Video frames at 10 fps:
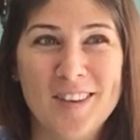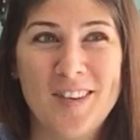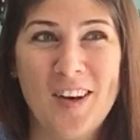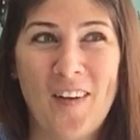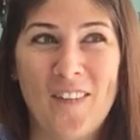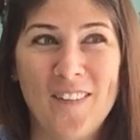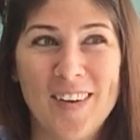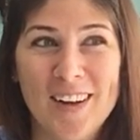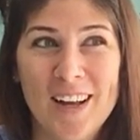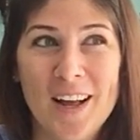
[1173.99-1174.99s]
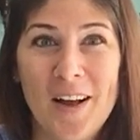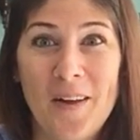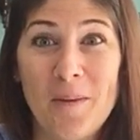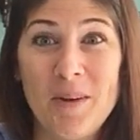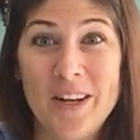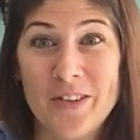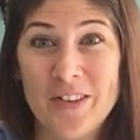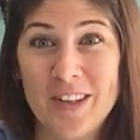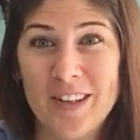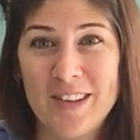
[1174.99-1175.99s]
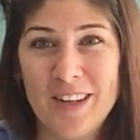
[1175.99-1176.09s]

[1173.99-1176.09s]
So it'll be interesting to